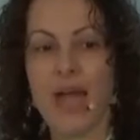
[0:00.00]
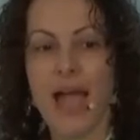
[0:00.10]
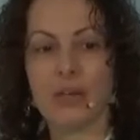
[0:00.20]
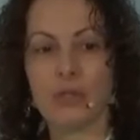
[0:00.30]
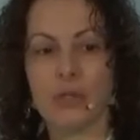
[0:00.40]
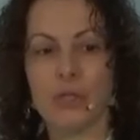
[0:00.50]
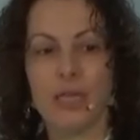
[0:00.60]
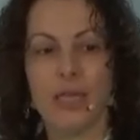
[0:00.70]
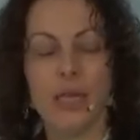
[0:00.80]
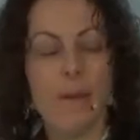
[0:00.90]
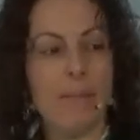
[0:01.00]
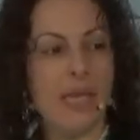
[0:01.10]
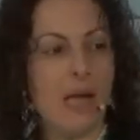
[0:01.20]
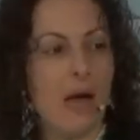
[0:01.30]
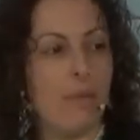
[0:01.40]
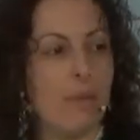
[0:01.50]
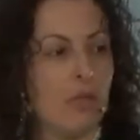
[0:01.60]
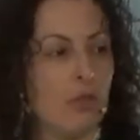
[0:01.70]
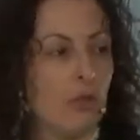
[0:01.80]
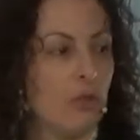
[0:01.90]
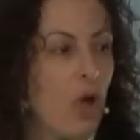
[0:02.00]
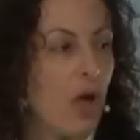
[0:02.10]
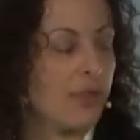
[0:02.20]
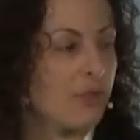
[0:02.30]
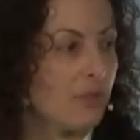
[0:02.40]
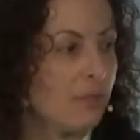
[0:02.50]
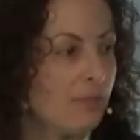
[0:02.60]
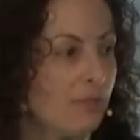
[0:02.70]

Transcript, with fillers: actually become new laws?